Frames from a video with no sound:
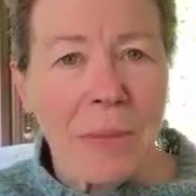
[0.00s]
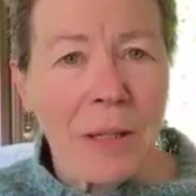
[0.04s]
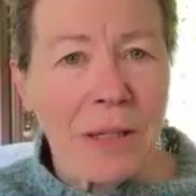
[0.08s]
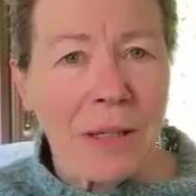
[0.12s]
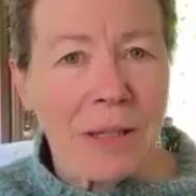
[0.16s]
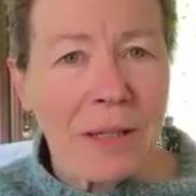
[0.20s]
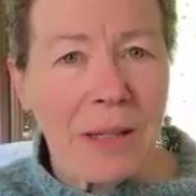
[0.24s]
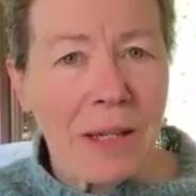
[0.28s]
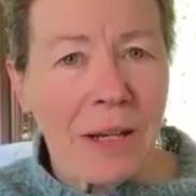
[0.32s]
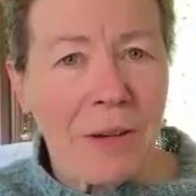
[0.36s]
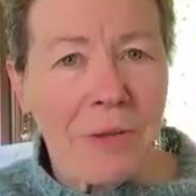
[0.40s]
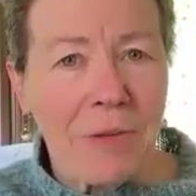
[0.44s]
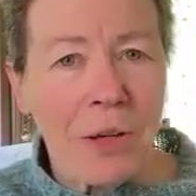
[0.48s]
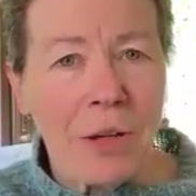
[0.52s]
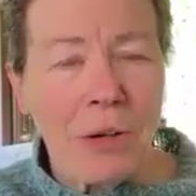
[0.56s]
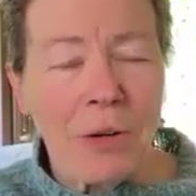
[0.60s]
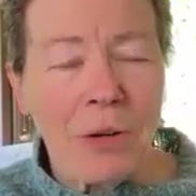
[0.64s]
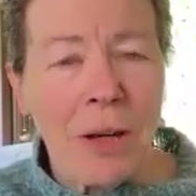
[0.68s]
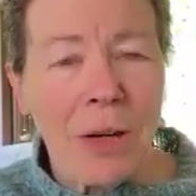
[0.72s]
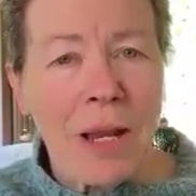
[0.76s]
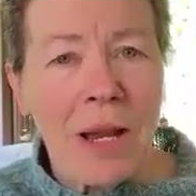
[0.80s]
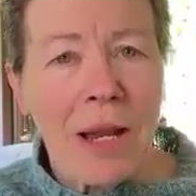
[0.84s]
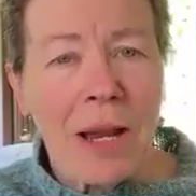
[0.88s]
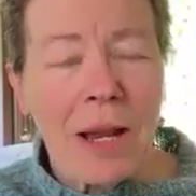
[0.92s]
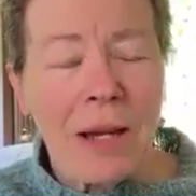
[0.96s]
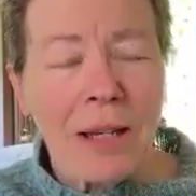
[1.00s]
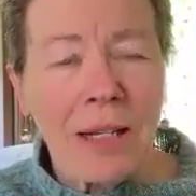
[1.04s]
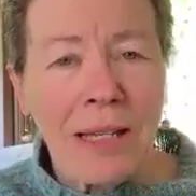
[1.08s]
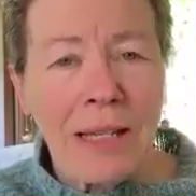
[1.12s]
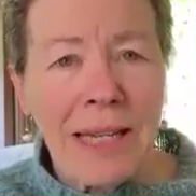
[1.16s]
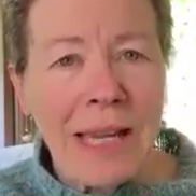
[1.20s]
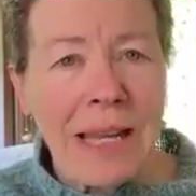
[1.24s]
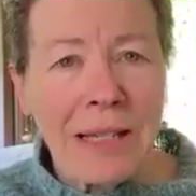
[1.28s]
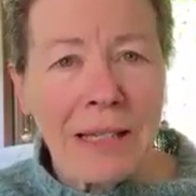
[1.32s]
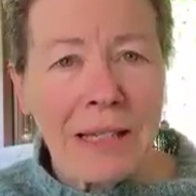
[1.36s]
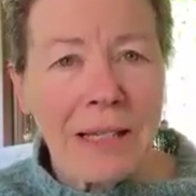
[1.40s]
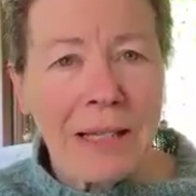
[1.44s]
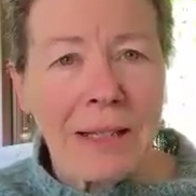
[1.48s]
But if you
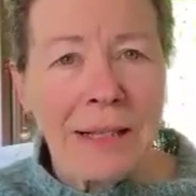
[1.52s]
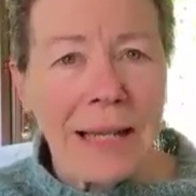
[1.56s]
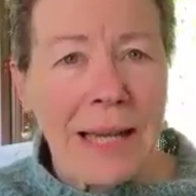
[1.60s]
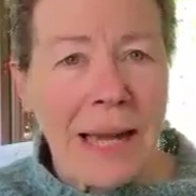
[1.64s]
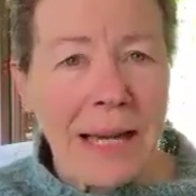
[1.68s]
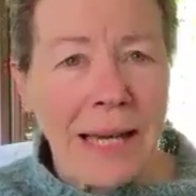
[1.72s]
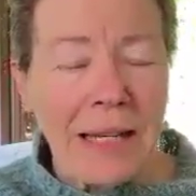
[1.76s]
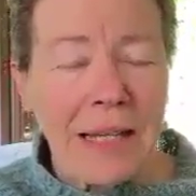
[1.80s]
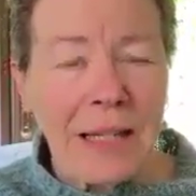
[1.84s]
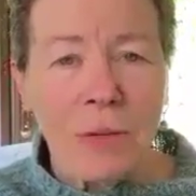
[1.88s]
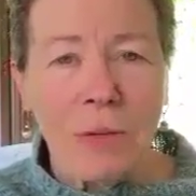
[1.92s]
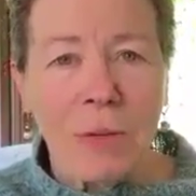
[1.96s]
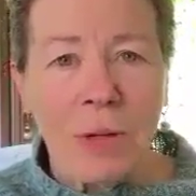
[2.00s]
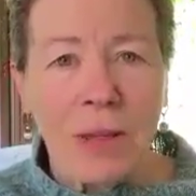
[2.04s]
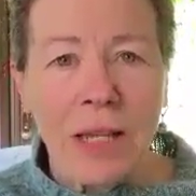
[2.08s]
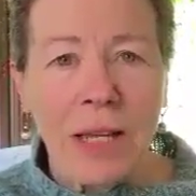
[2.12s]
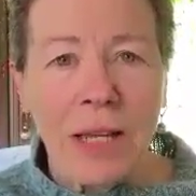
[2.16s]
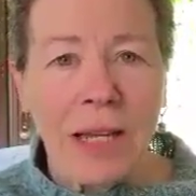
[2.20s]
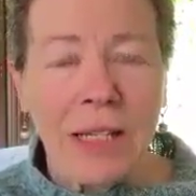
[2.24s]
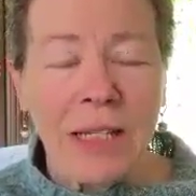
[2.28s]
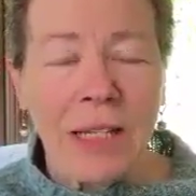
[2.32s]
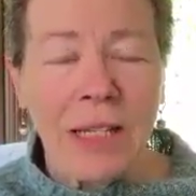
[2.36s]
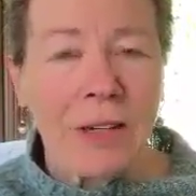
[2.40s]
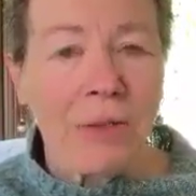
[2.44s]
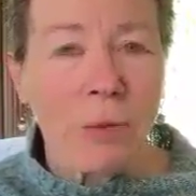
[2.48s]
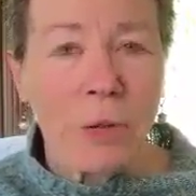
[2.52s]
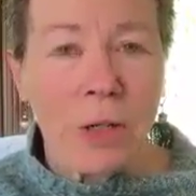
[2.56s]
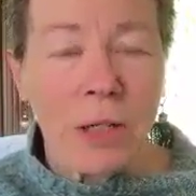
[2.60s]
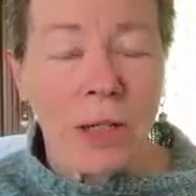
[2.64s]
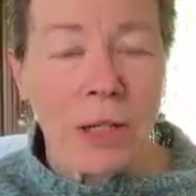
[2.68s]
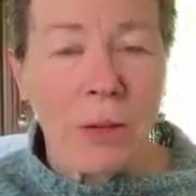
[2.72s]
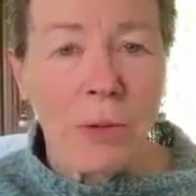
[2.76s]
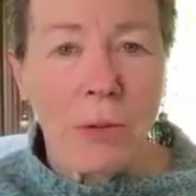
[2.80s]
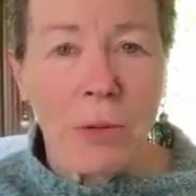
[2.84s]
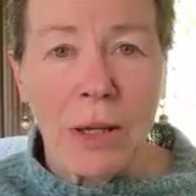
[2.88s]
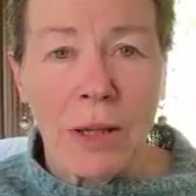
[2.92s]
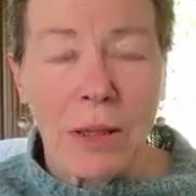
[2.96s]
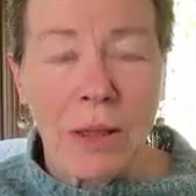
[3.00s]
get delighted with the idea of
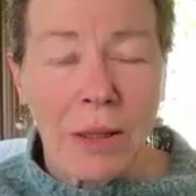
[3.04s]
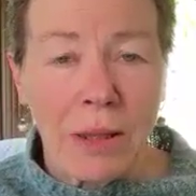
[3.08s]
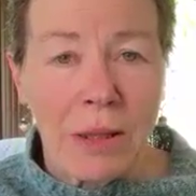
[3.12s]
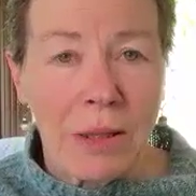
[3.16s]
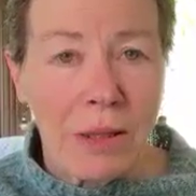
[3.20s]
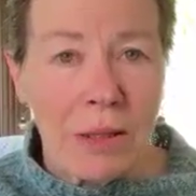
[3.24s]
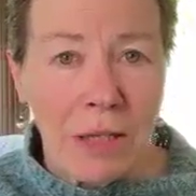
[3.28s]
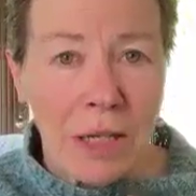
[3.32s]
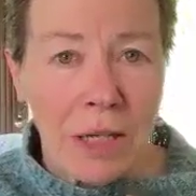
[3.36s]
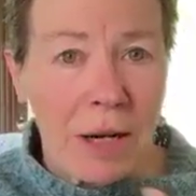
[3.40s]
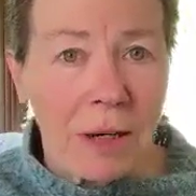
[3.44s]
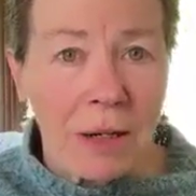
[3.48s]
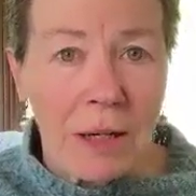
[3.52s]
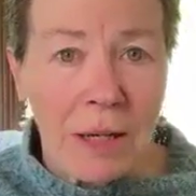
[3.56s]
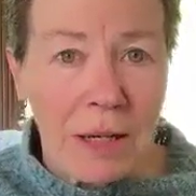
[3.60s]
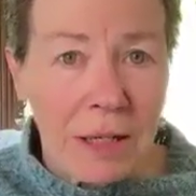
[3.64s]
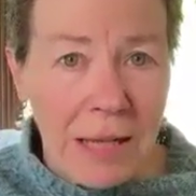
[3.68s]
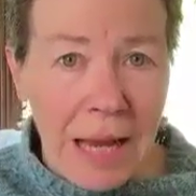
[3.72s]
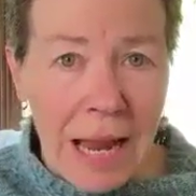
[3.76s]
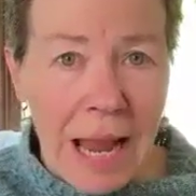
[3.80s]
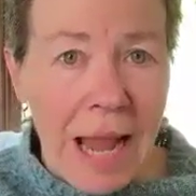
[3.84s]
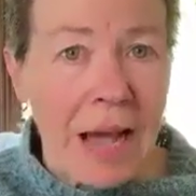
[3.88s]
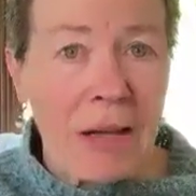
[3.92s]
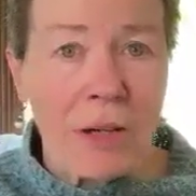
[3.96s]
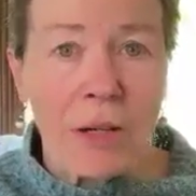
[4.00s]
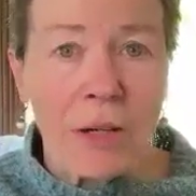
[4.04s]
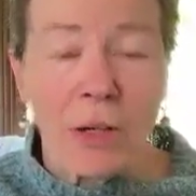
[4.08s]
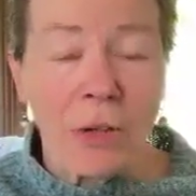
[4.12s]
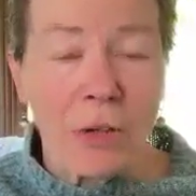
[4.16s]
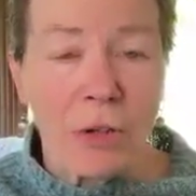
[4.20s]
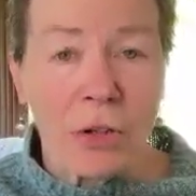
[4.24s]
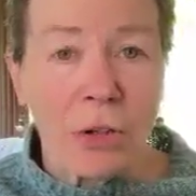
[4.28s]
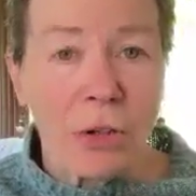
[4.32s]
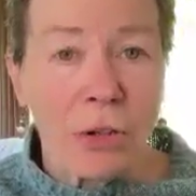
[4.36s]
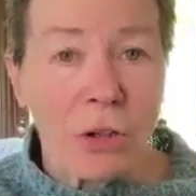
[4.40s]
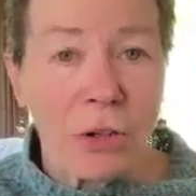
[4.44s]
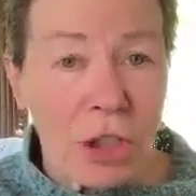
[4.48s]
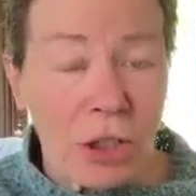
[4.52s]
working with young
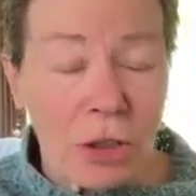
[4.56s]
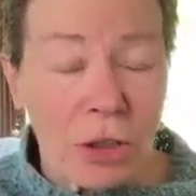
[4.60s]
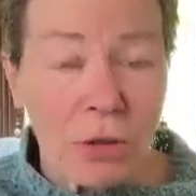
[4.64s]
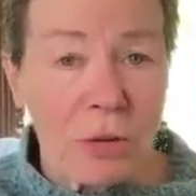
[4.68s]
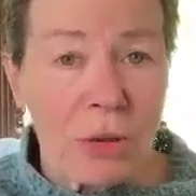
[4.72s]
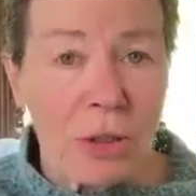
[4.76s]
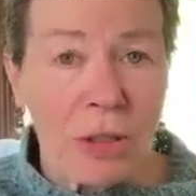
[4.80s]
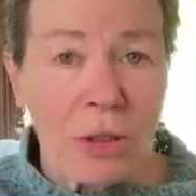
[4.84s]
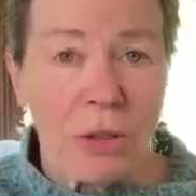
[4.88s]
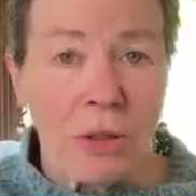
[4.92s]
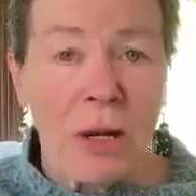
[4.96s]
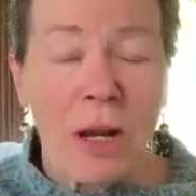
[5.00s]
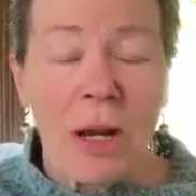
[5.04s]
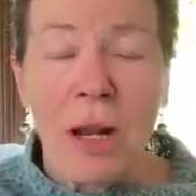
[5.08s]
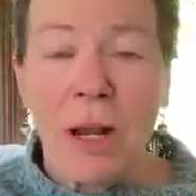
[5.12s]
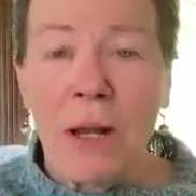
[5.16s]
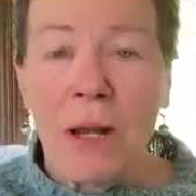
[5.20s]
adults or children,